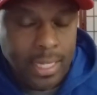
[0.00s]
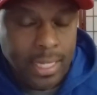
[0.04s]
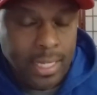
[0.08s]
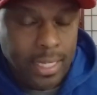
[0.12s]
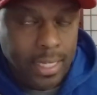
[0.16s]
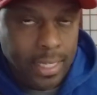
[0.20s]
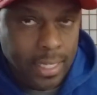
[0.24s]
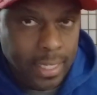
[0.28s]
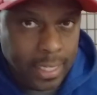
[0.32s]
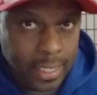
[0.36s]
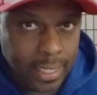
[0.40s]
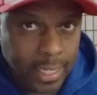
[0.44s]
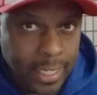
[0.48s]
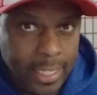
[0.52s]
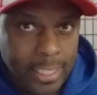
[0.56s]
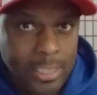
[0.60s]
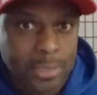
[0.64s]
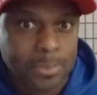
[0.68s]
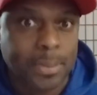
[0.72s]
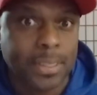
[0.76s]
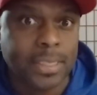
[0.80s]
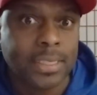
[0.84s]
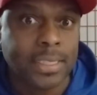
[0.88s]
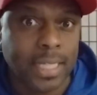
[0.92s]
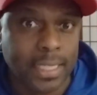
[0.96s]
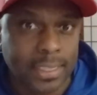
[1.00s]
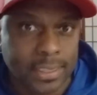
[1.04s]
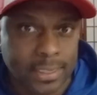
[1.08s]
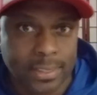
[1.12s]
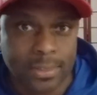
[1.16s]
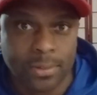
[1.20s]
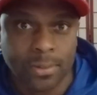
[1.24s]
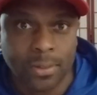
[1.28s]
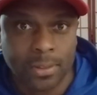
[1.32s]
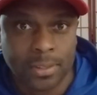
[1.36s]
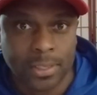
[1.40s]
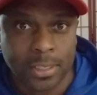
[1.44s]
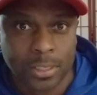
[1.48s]
He has been touching
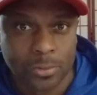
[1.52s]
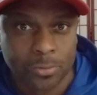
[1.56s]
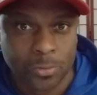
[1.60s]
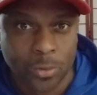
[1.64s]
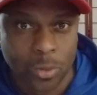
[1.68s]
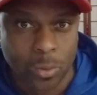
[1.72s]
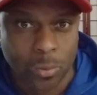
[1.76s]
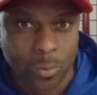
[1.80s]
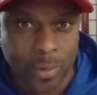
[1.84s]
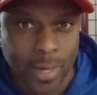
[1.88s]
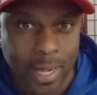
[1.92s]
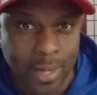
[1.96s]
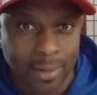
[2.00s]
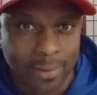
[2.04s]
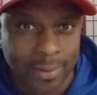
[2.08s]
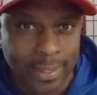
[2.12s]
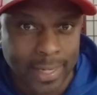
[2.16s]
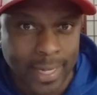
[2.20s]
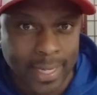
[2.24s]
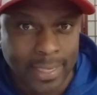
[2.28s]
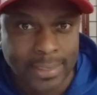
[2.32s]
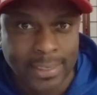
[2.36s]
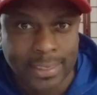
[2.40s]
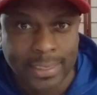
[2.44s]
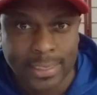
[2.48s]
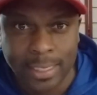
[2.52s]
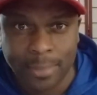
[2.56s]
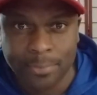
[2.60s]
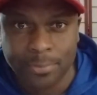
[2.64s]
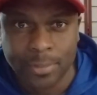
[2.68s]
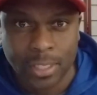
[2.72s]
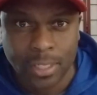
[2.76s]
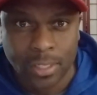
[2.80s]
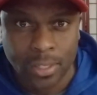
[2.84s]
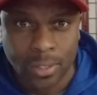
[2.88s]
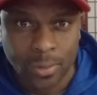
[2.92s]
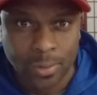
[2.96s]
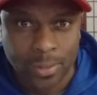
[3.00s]
on this for a while, and I just left it
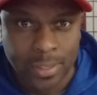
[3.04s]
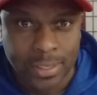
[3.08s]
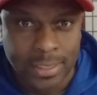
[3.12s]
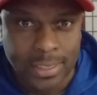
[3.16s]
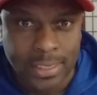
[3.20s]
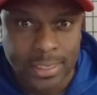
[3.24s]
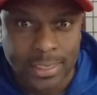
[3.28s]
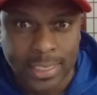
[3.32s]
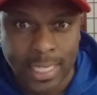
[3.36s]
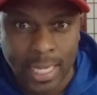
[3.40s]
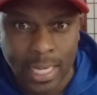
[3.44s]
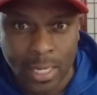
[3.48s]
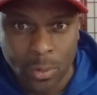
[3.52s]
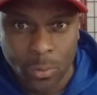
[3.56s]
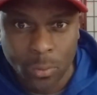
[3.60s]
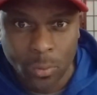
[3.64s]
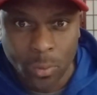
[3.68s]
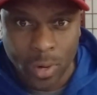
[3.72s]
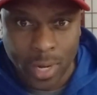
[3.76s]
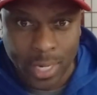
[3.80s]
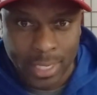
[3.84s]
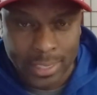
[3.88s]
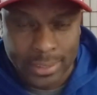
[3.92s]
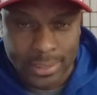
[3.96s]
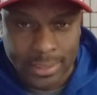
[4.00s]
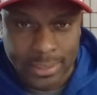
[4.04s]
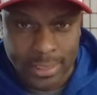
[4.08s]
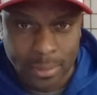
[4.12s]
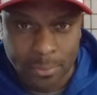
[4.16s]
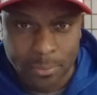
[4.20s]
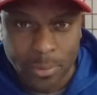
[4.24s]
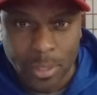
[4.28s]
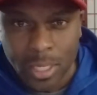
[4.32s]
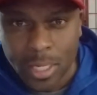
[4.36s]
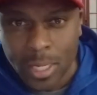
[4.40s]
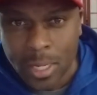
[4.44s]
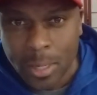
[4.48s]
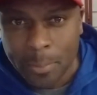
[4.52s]
alone and just kind of watched him.
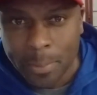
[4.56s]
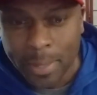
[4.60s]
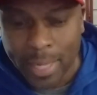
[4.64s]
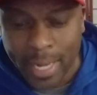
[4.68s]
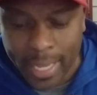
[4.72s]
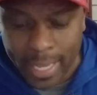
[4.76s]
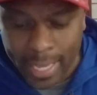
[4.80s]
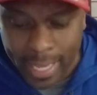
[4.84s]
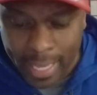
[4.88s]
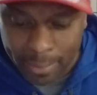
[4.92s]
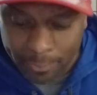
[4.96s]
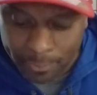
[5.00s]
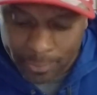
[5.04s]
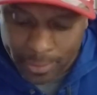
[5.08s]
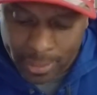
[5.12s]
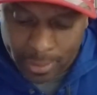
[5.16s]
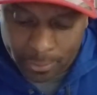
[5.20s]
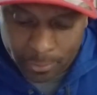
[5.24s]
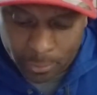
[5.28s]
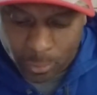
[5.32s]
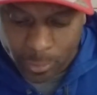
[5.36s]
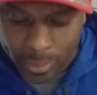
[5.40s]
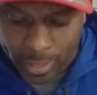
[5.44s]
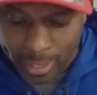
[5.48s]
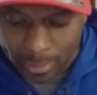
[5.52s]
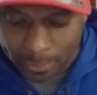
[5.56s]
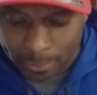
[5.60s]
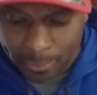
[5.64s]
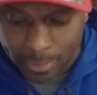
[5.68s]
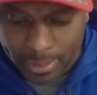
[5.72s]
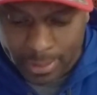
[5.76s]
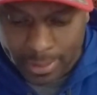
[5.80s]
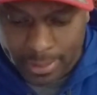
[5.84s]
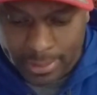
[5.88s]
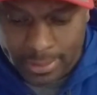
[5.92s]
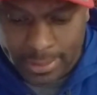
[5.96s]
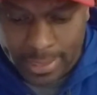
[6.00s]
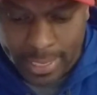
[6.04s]
But I have to give credit,
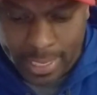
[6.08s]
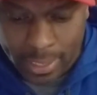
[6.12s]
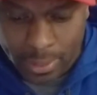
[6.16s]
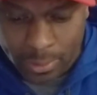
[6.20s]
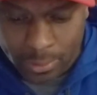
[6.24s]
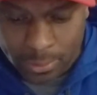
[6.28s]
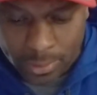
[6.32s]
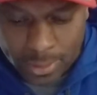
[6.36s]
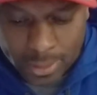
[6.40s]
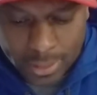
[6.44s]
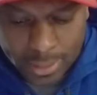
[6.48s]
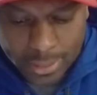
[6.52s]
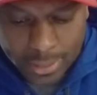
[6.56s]
because now